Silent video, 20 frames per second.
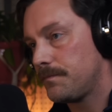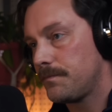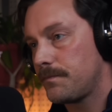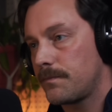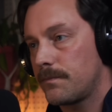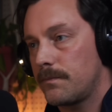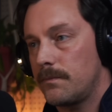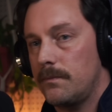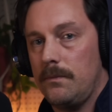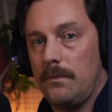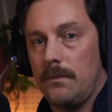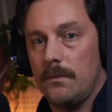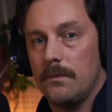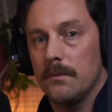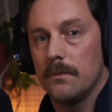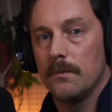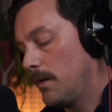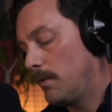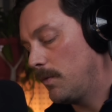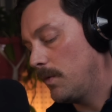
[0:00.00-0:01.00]

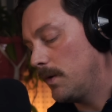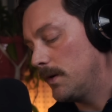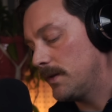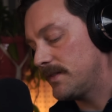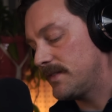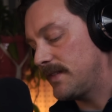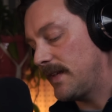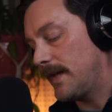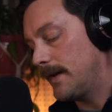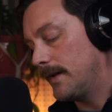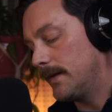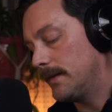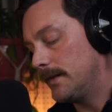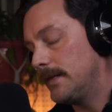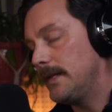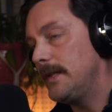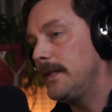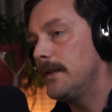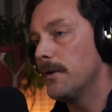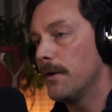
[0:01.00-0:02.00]
And we want to set
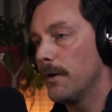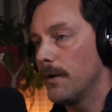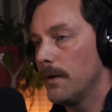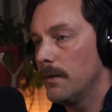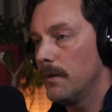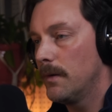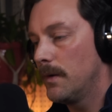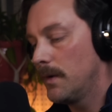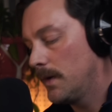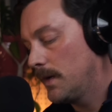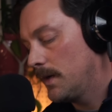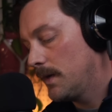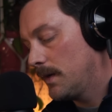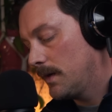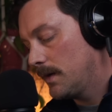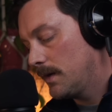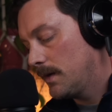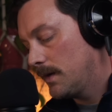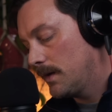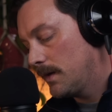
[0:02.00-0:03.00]
leader
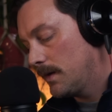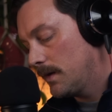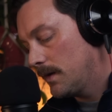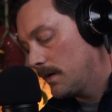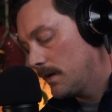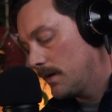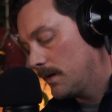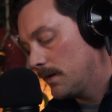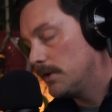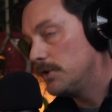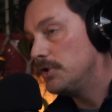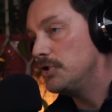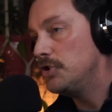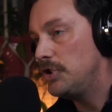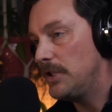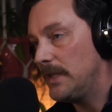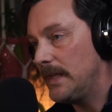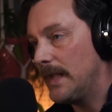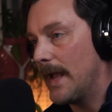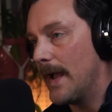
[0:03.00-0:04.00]

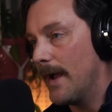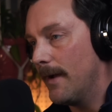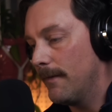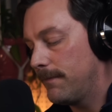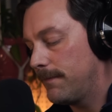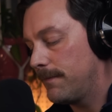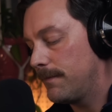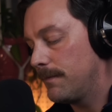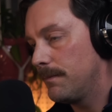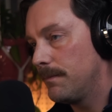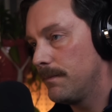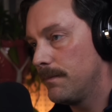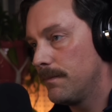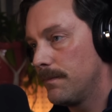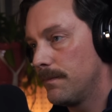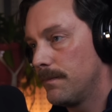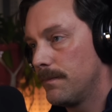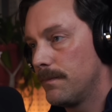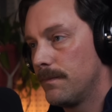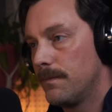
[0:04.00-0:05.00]
G F
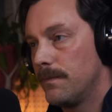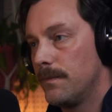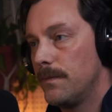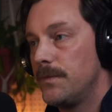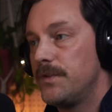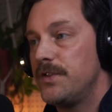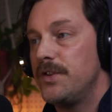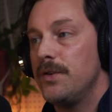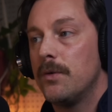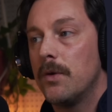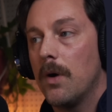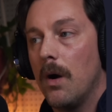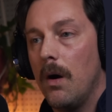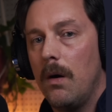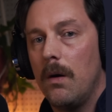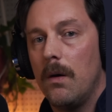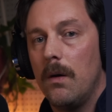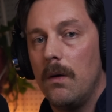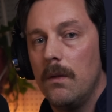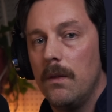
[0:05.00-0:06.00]
to
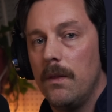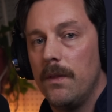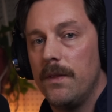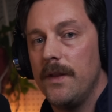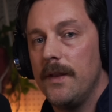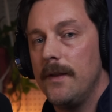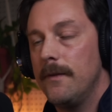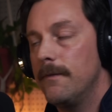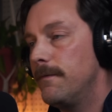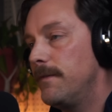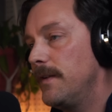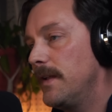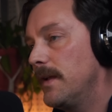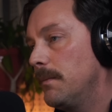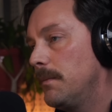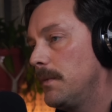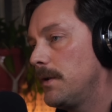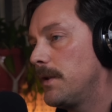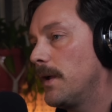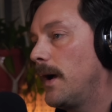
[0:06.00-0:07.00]
call the
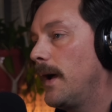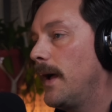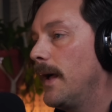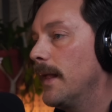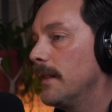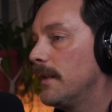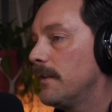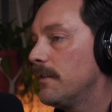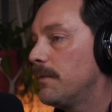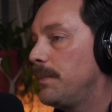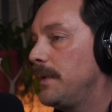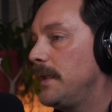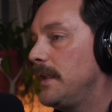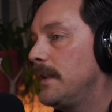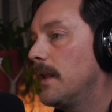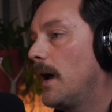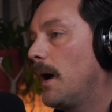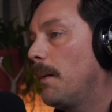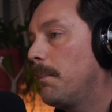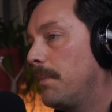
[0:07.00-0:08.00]
vim dot L S P
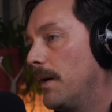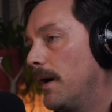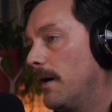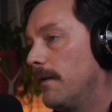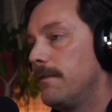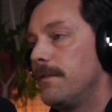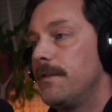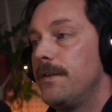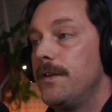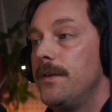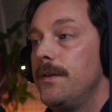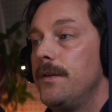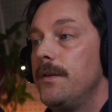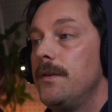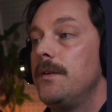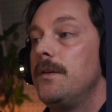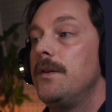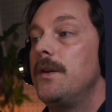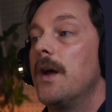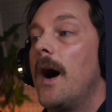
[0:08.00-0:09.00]
dot buff
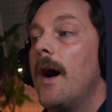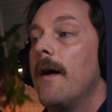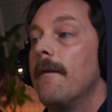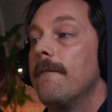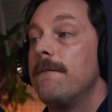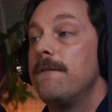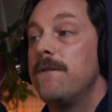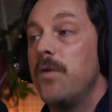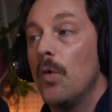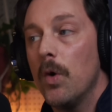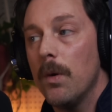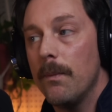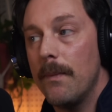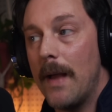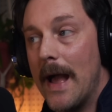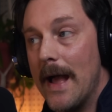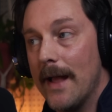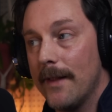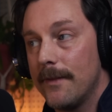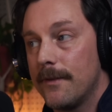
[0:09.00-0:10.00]
dot
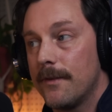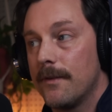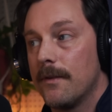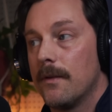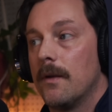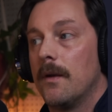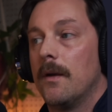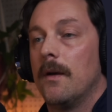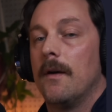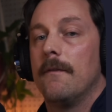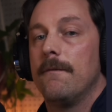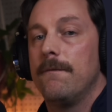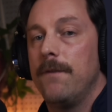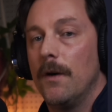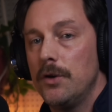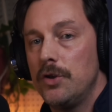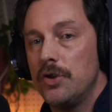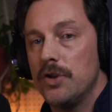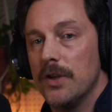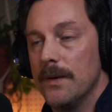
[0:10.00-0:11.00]
format
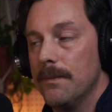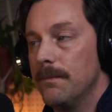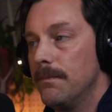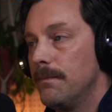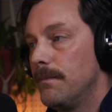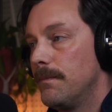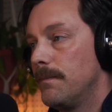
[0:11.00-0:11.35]
function.